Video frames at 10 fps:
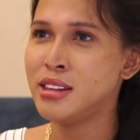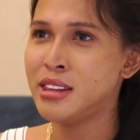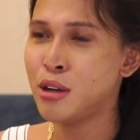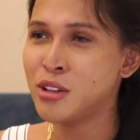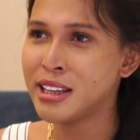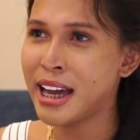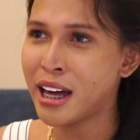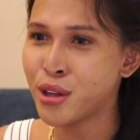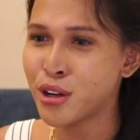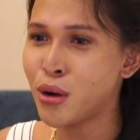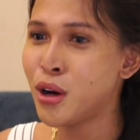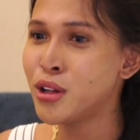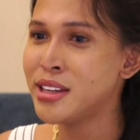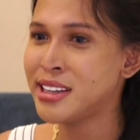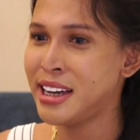they will gather
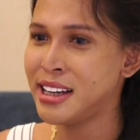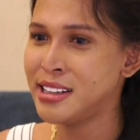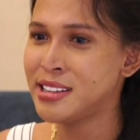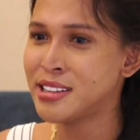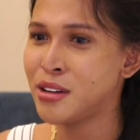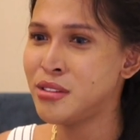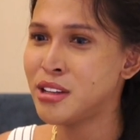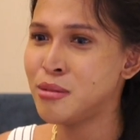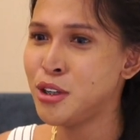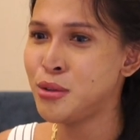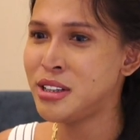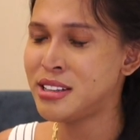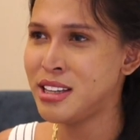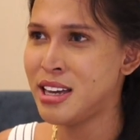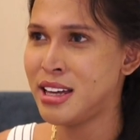all the kids of the
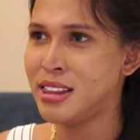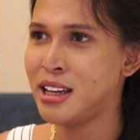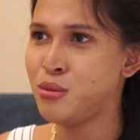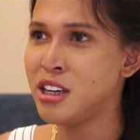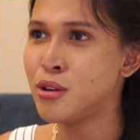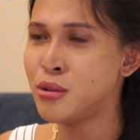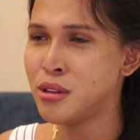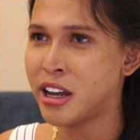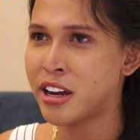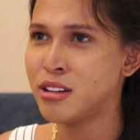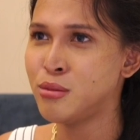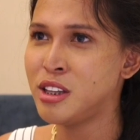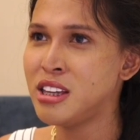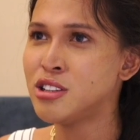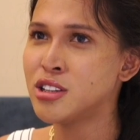community, and then we go there, we
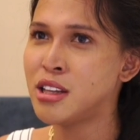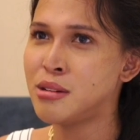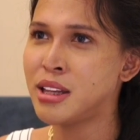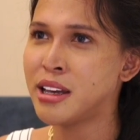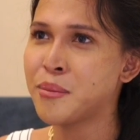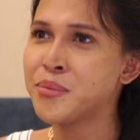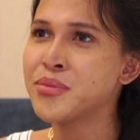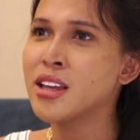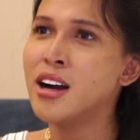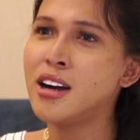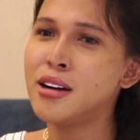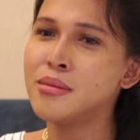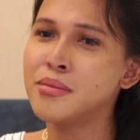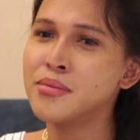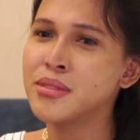teach them like
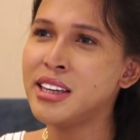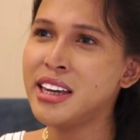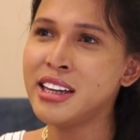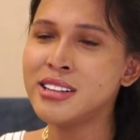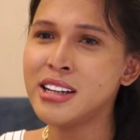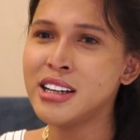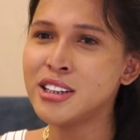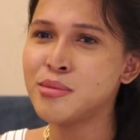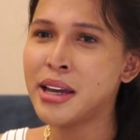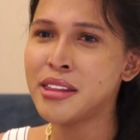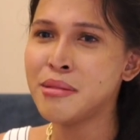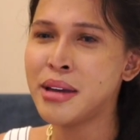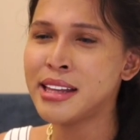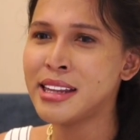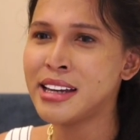English,
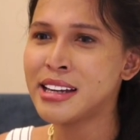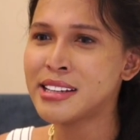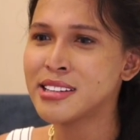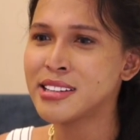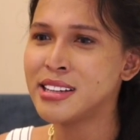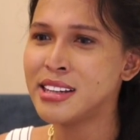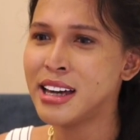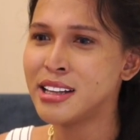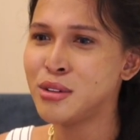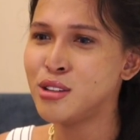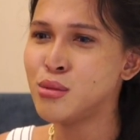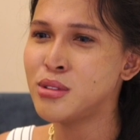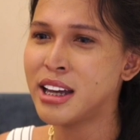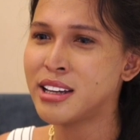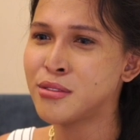mathematics, and then we do
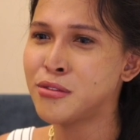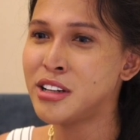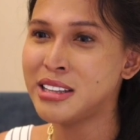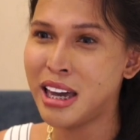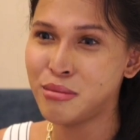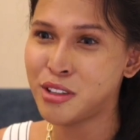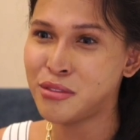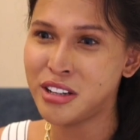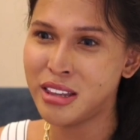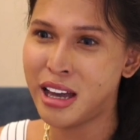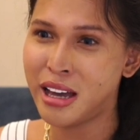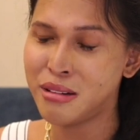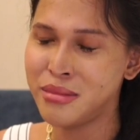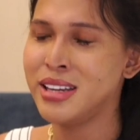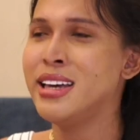like fun games for
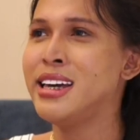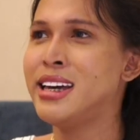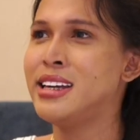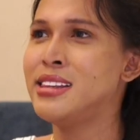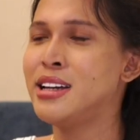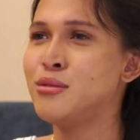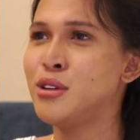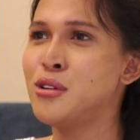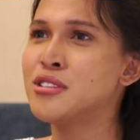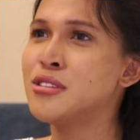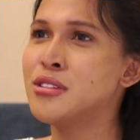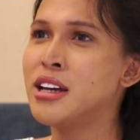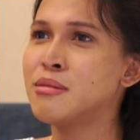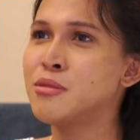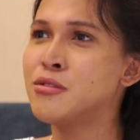them, and then we also
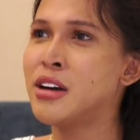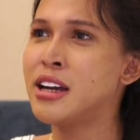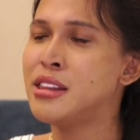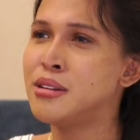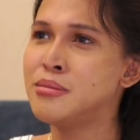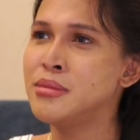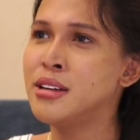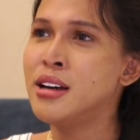like provide them